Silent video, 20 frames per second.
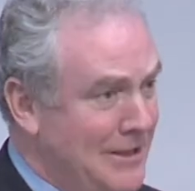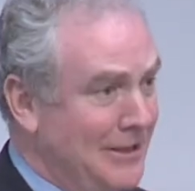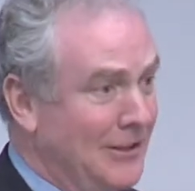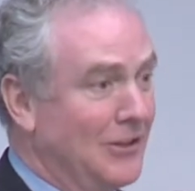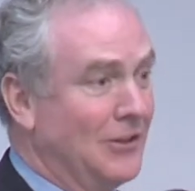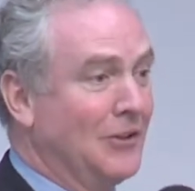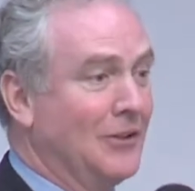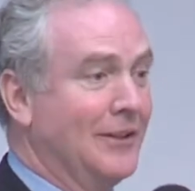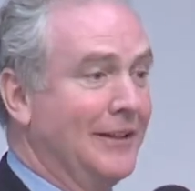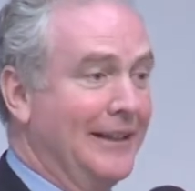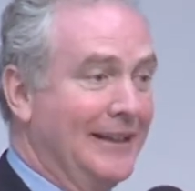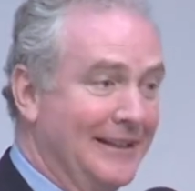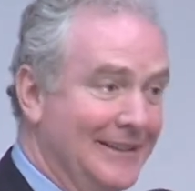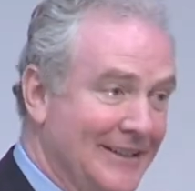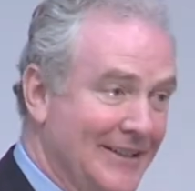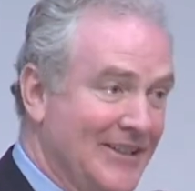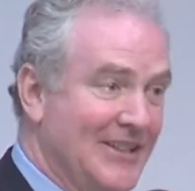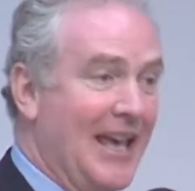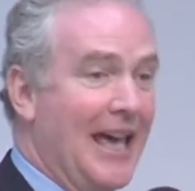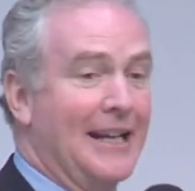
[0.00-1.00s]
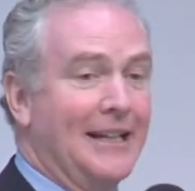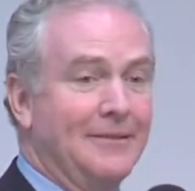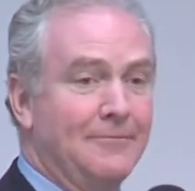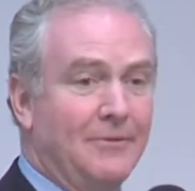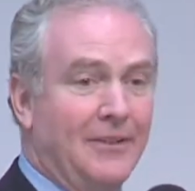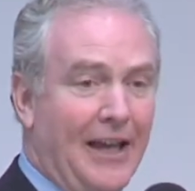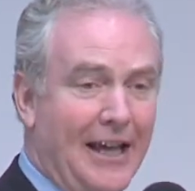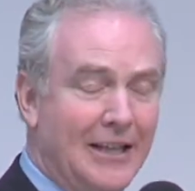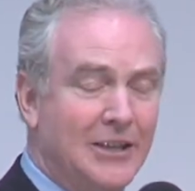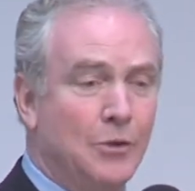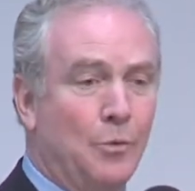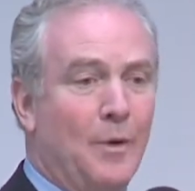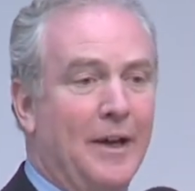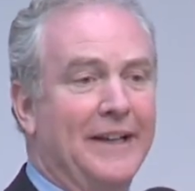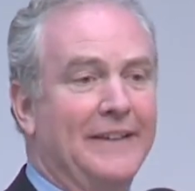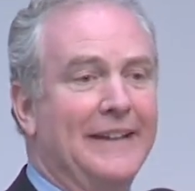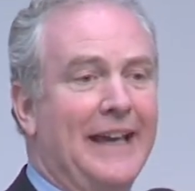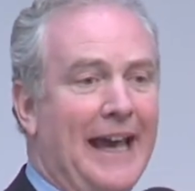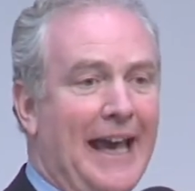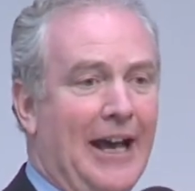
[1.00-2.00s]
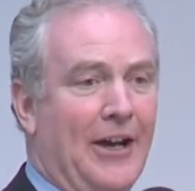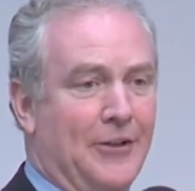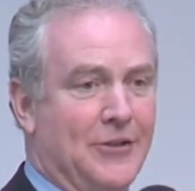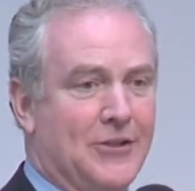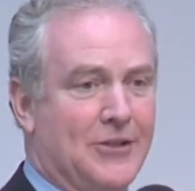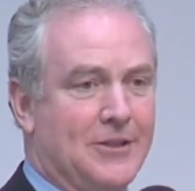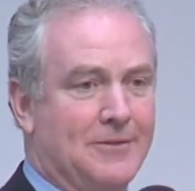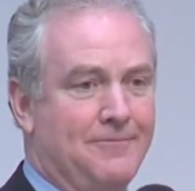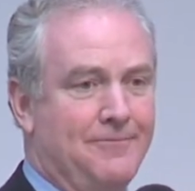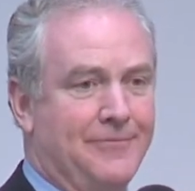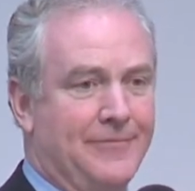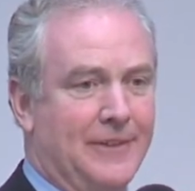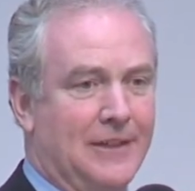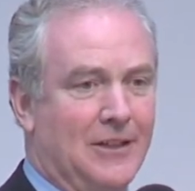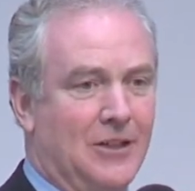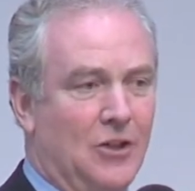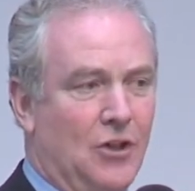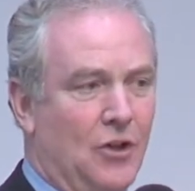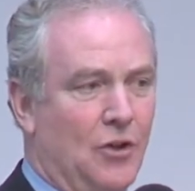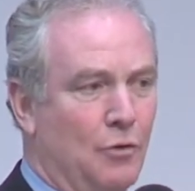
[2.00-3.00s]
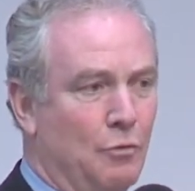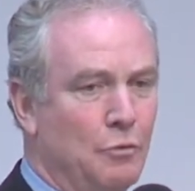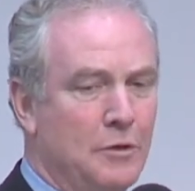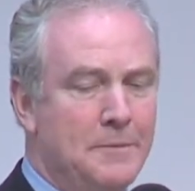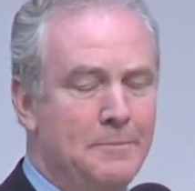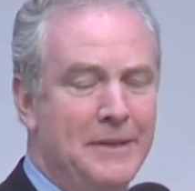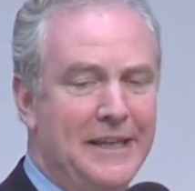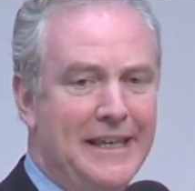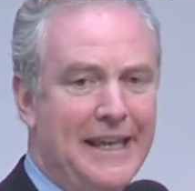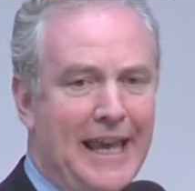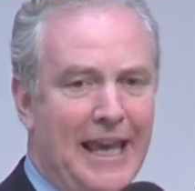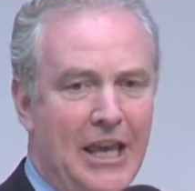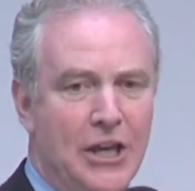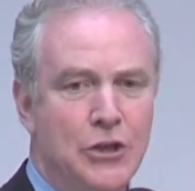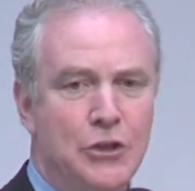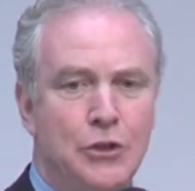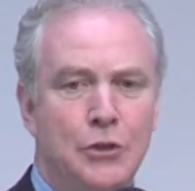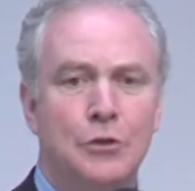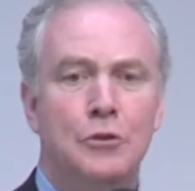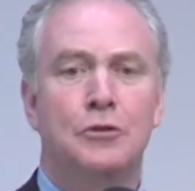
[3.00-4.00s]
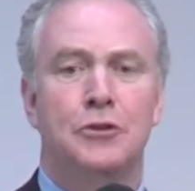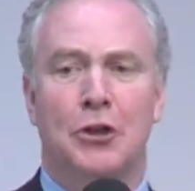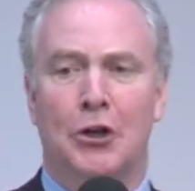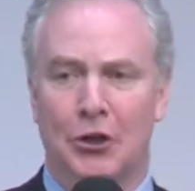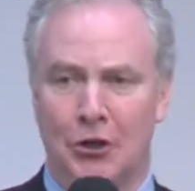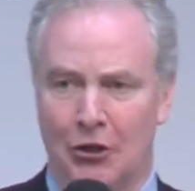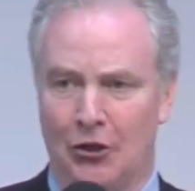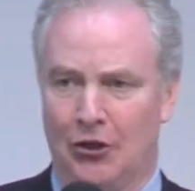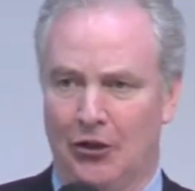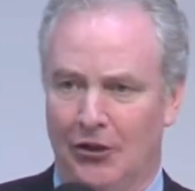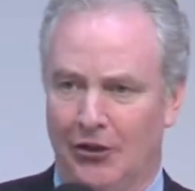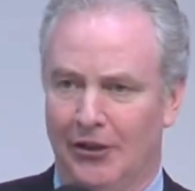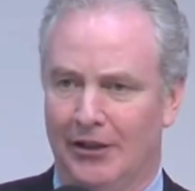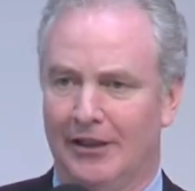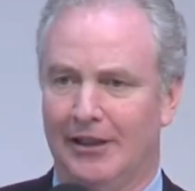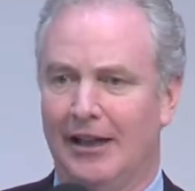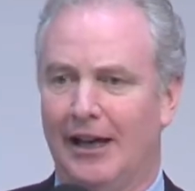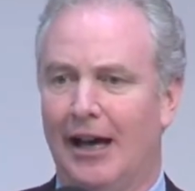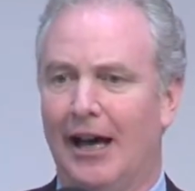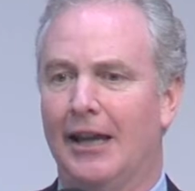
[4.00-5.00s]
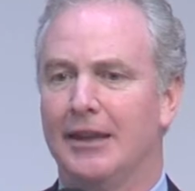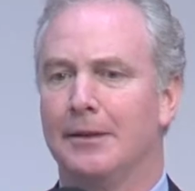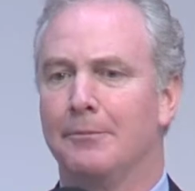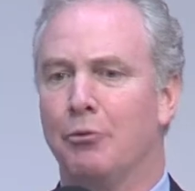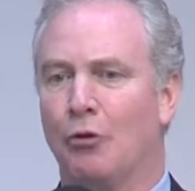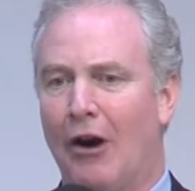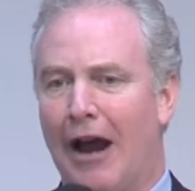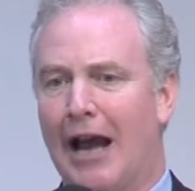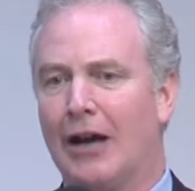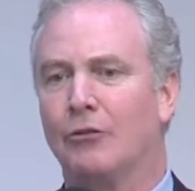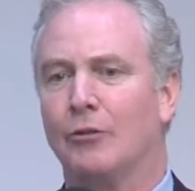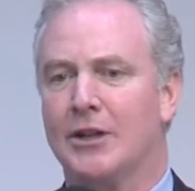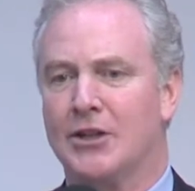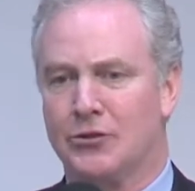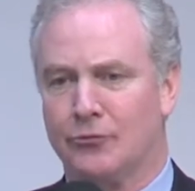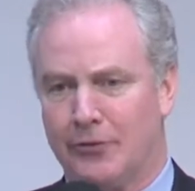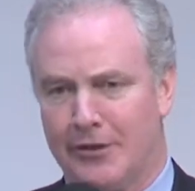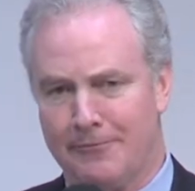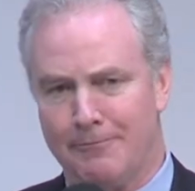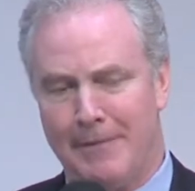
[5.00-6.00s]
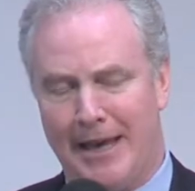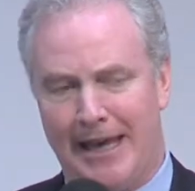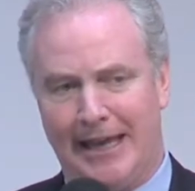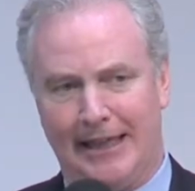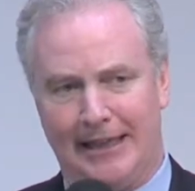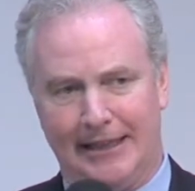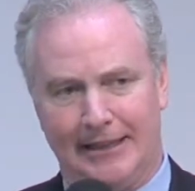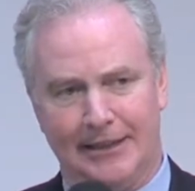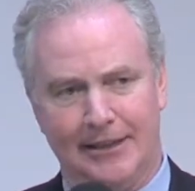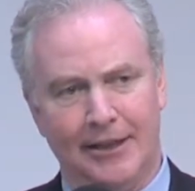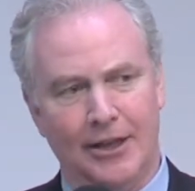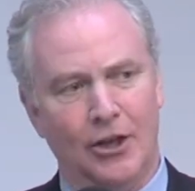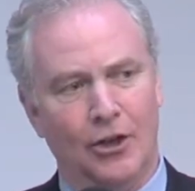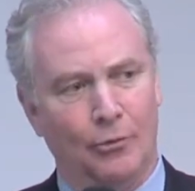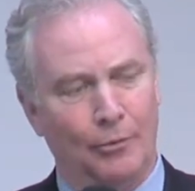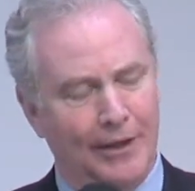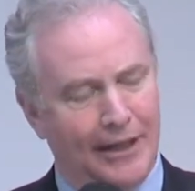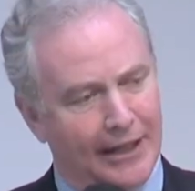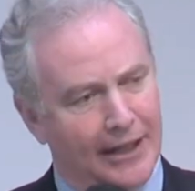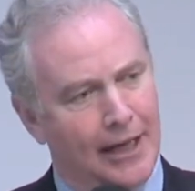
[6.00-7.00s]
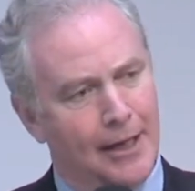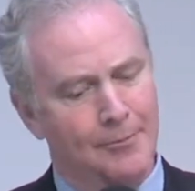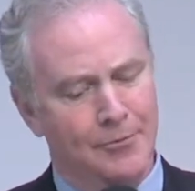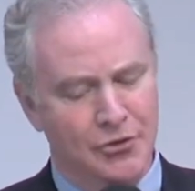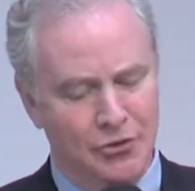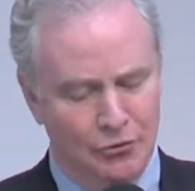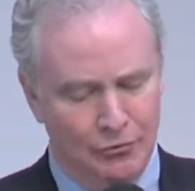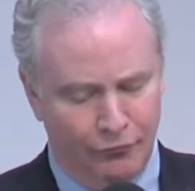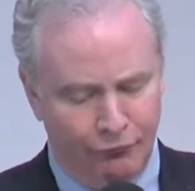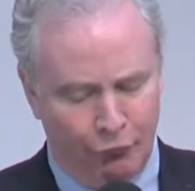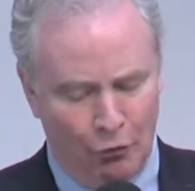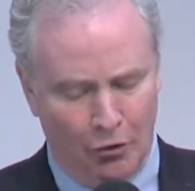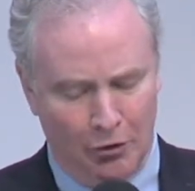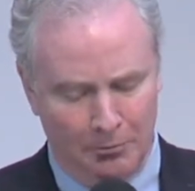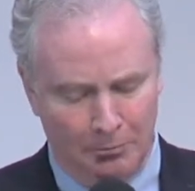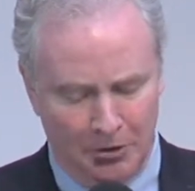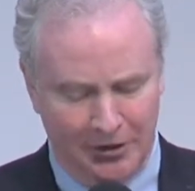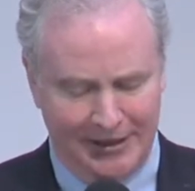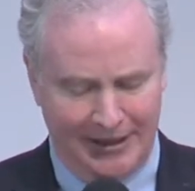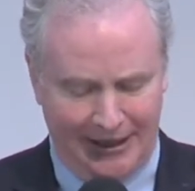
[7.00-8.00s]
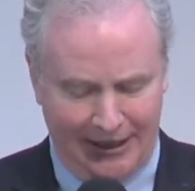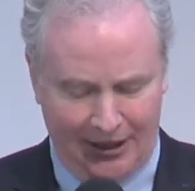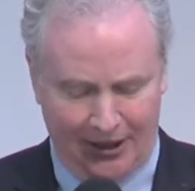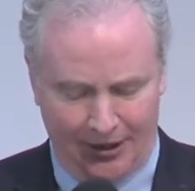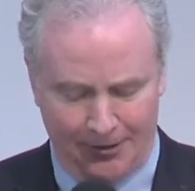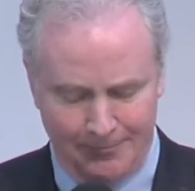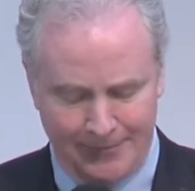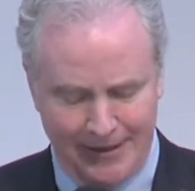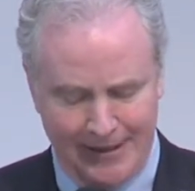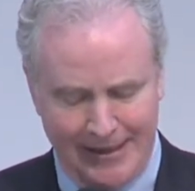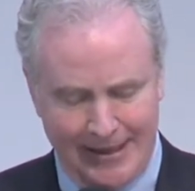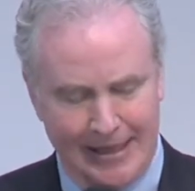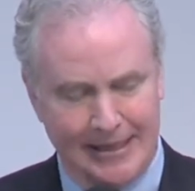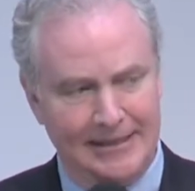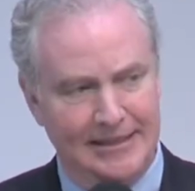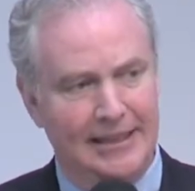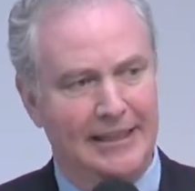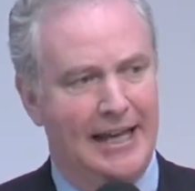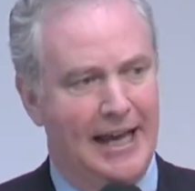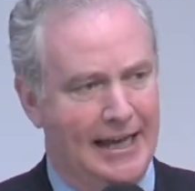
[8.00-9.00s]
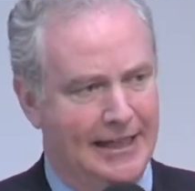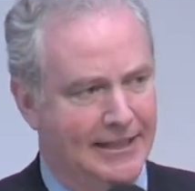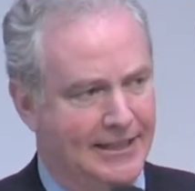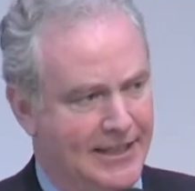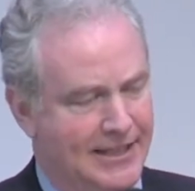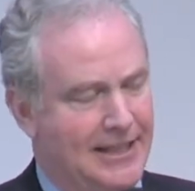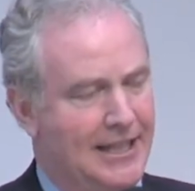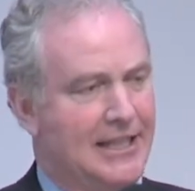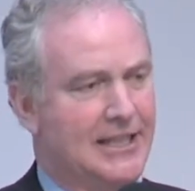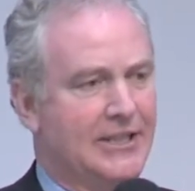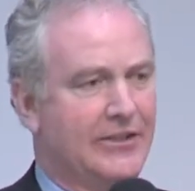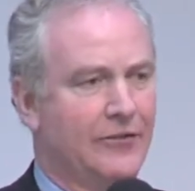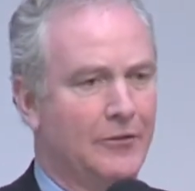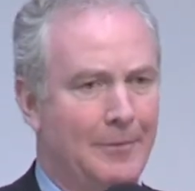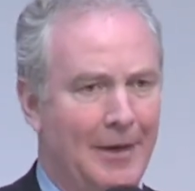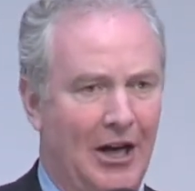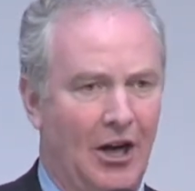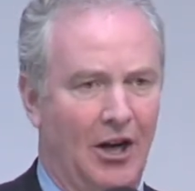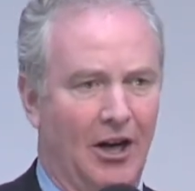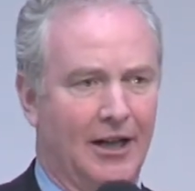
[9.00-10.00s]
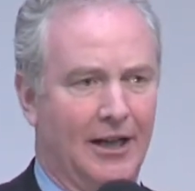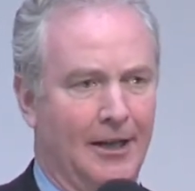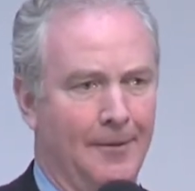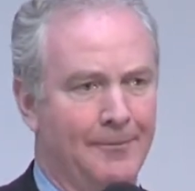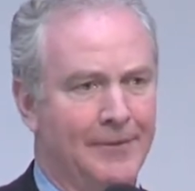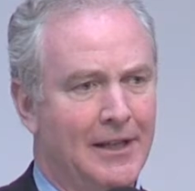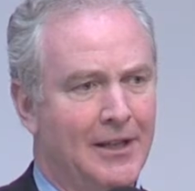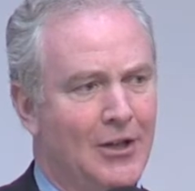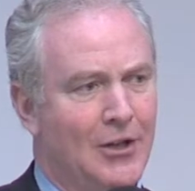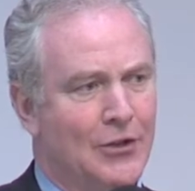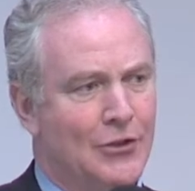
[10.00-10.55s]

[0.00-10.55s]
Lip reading: bill in the Senate, like the one in the House, would be a U-turn on the progress we've made when it comes to affordable care in the United States of America.